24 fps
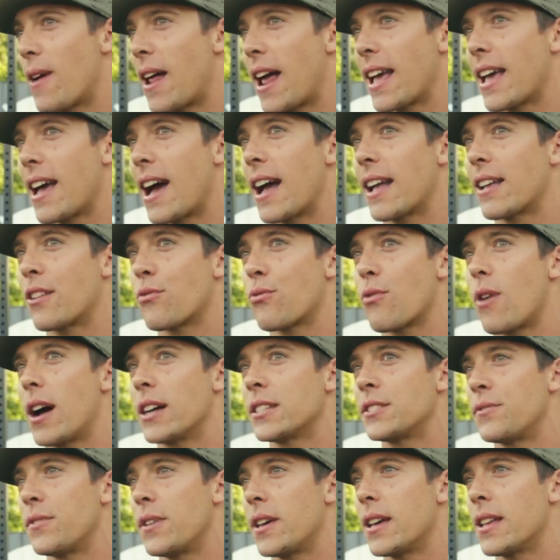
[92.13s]
When I got
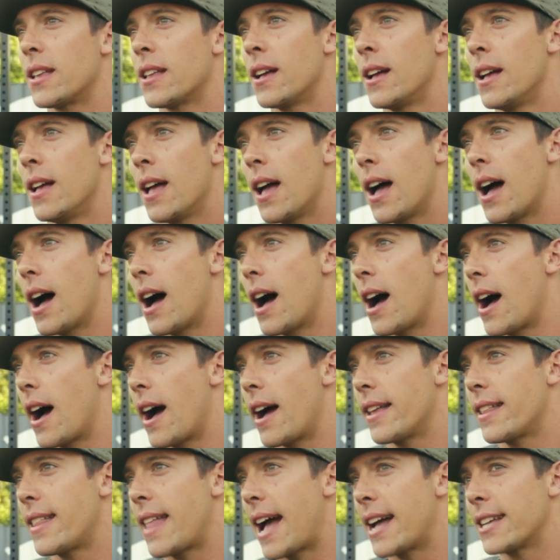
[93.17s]
CrossFit,
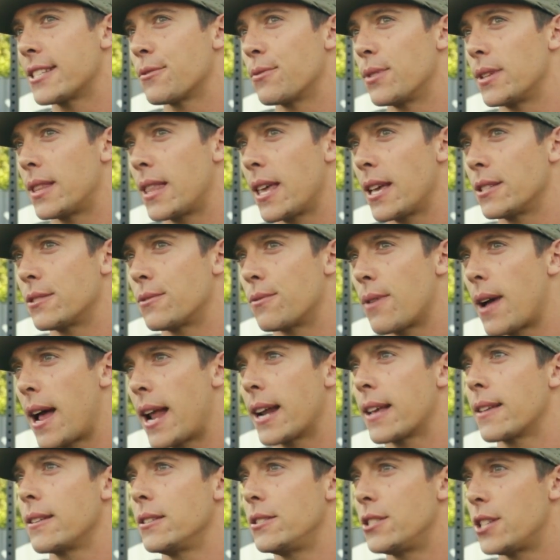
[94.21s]
that's when things
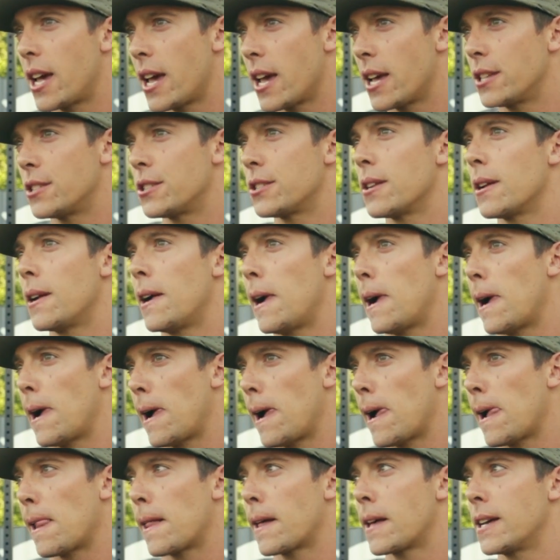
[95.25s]
radically changed,
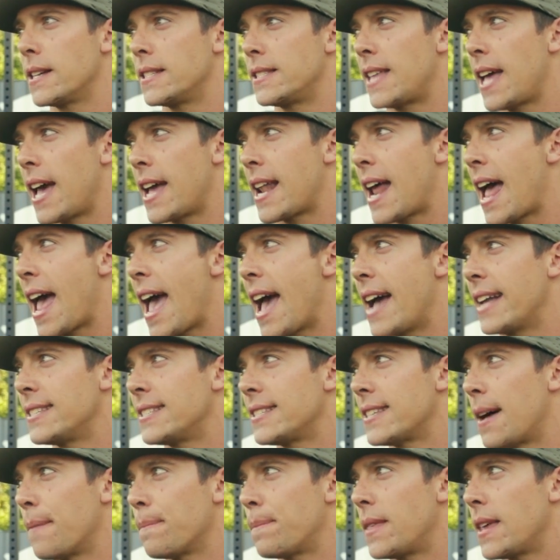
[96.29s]
because then I had
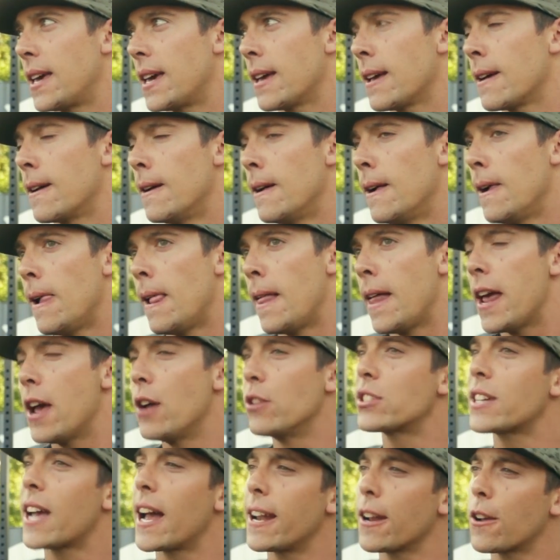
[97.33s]
something. It
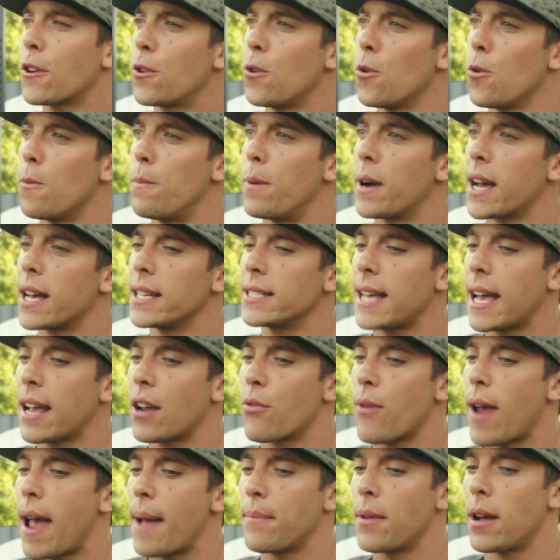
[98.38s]
was kind of cool because I
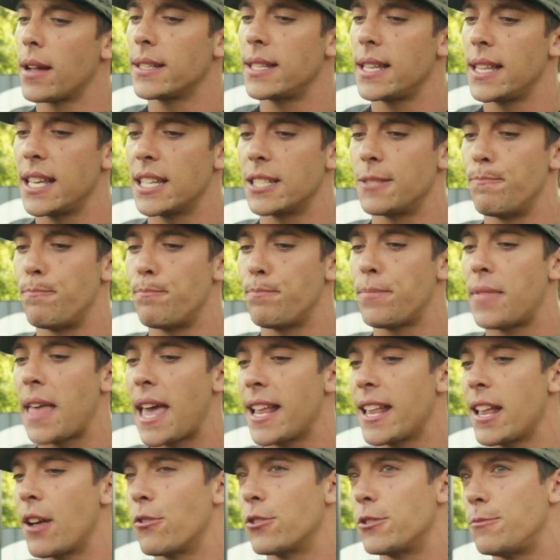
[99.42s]
grabbed onto this
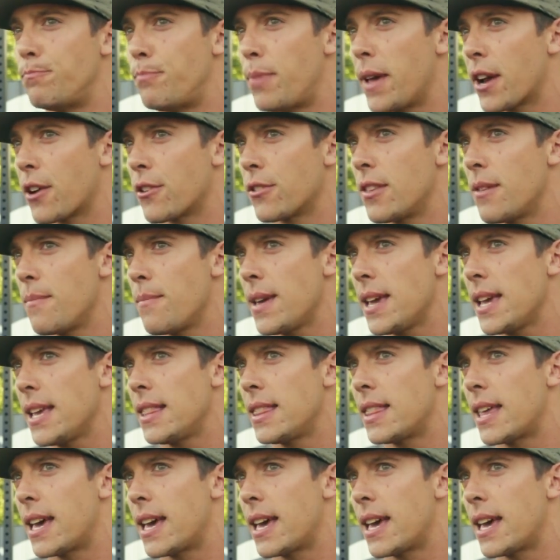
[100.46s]
thing that was bigger than me,